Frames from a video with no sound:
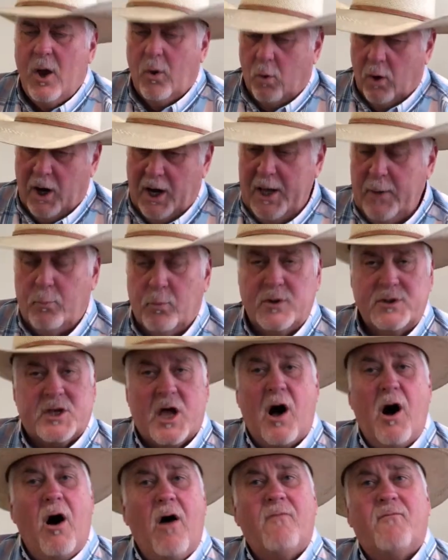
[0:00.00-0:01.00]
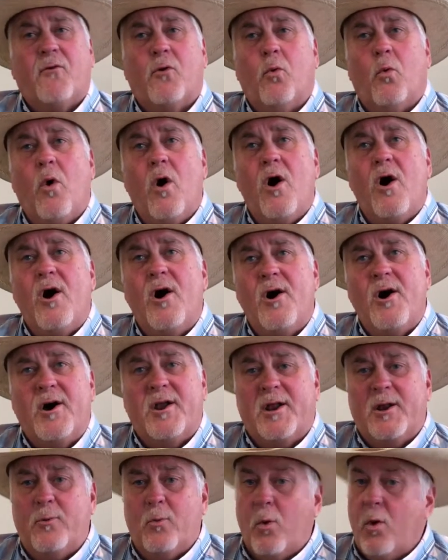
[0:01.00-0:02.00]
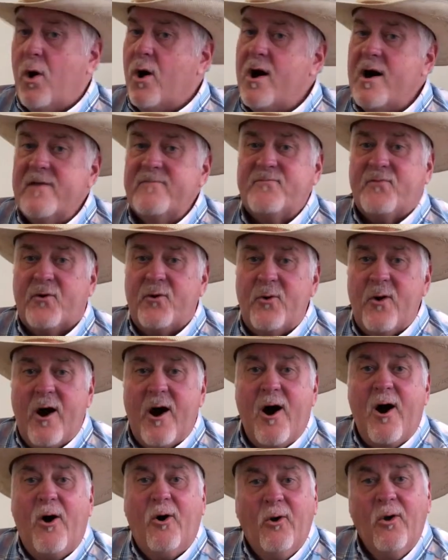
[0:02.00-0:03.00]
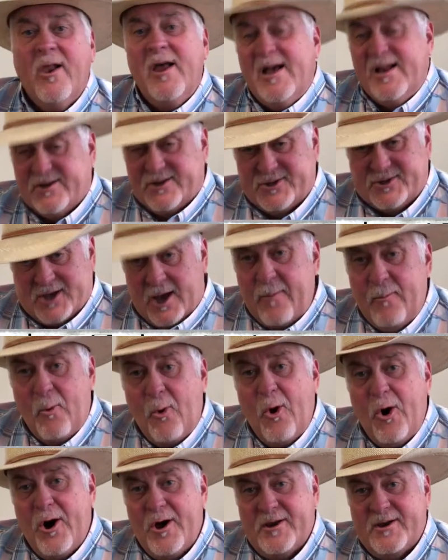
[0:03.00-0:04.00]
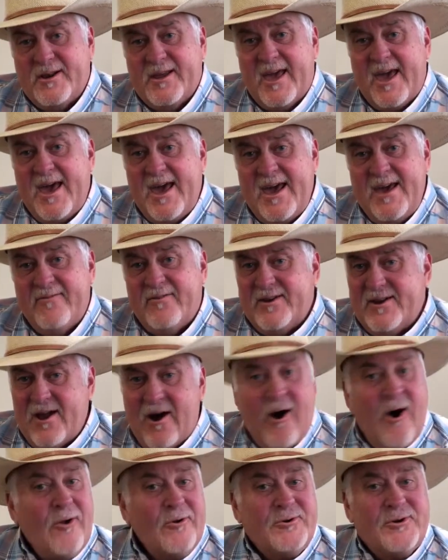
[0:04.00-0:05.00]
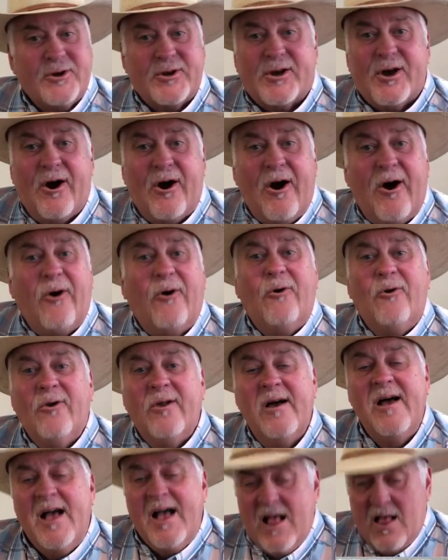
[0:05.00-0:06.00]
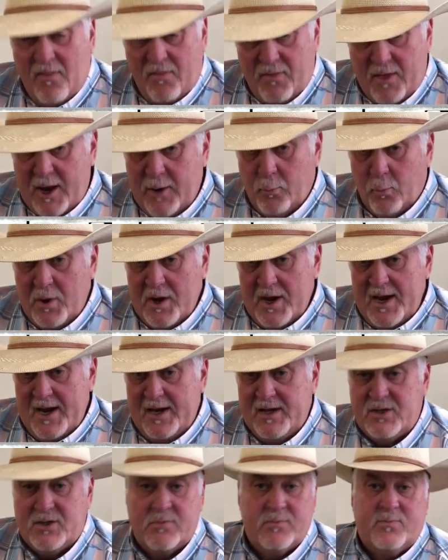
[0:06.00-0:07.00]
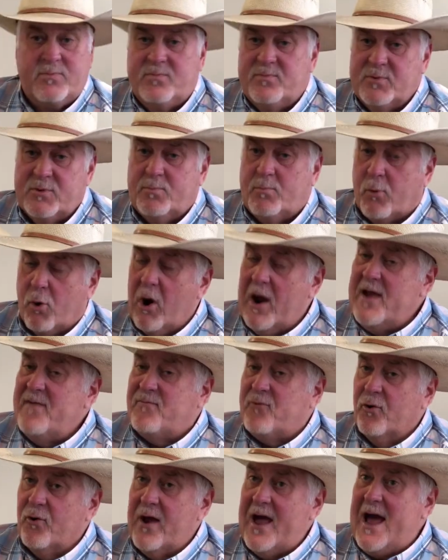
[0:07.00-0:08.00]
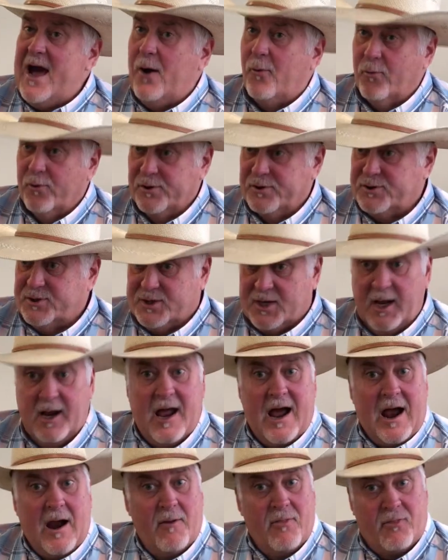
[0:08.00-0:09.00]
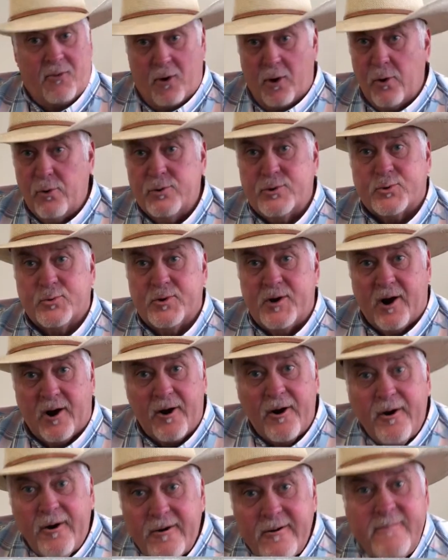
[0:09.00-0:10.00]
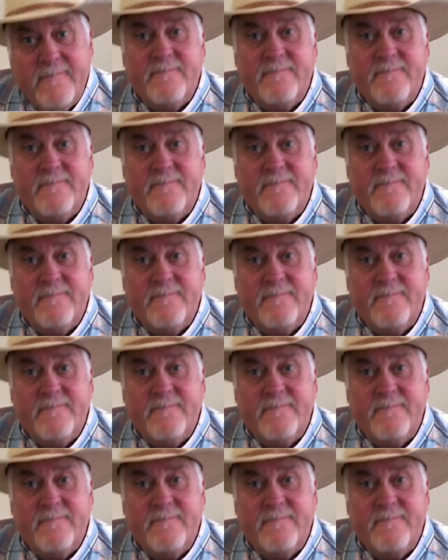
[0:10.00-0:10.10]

Well, it was all for one and one for all. Someone gave an altar call, and we'd pray for hours till our throats would hurt.